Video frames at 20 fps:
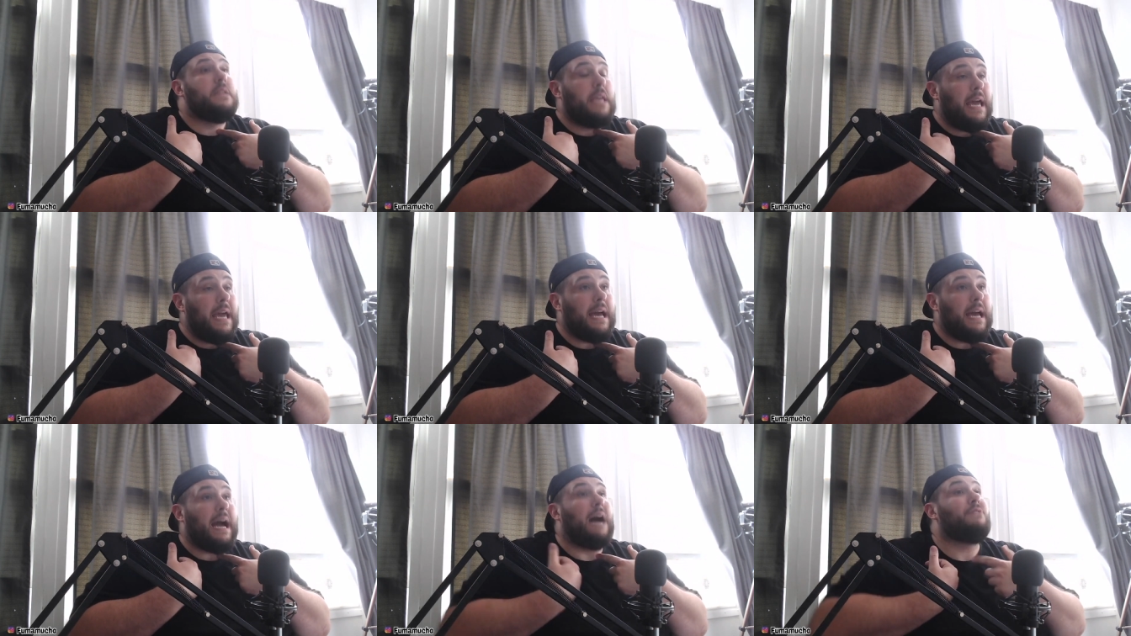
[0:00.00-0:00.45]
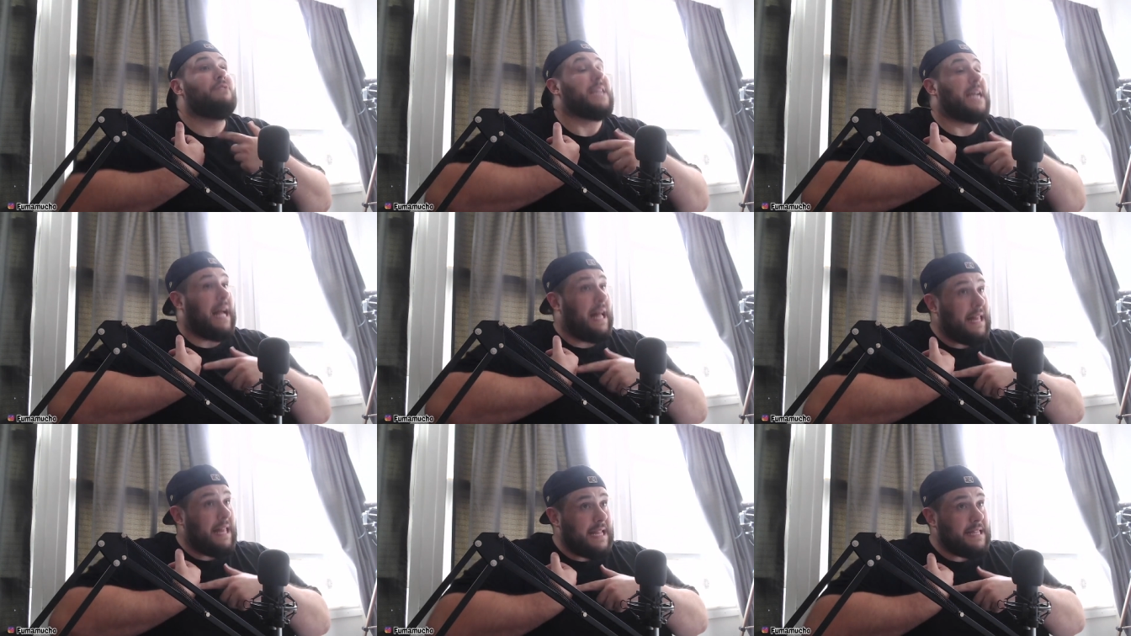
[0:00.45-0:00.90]
Yeah. I was like,
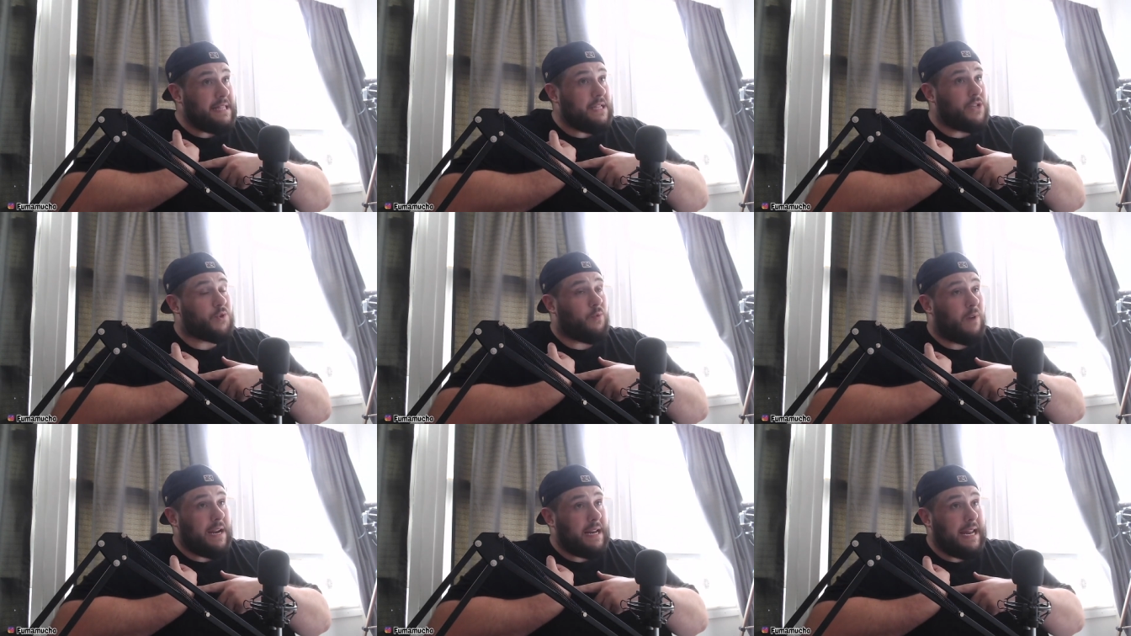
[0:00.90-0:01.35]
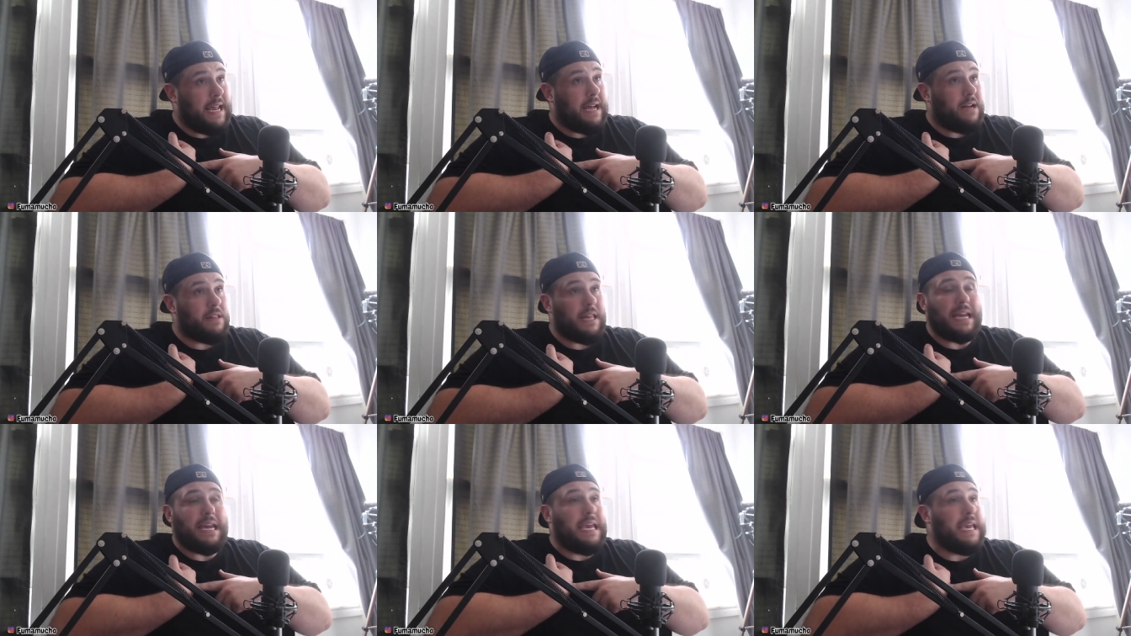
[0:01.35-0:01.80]
I'll end this right now.
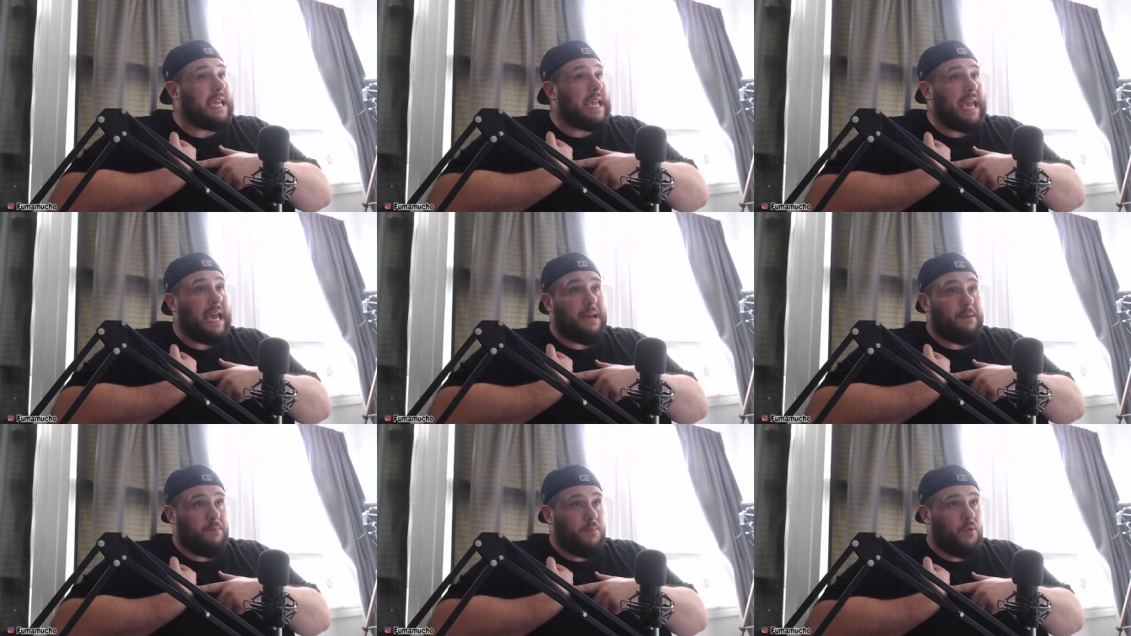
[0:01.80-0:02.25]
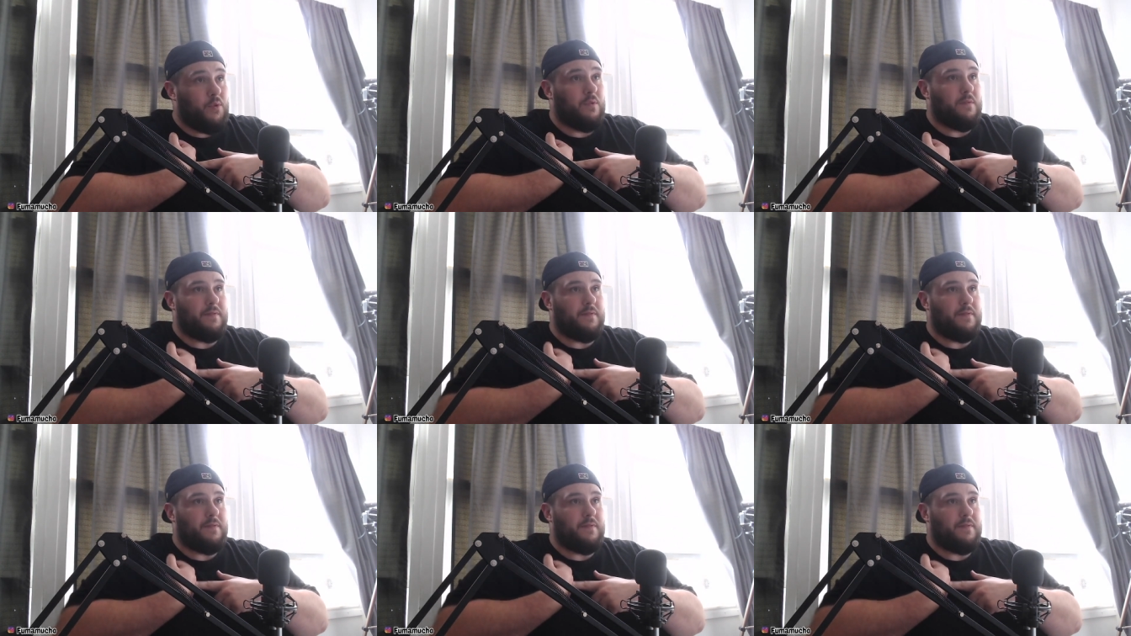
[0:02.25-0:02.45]
Like, he can't move.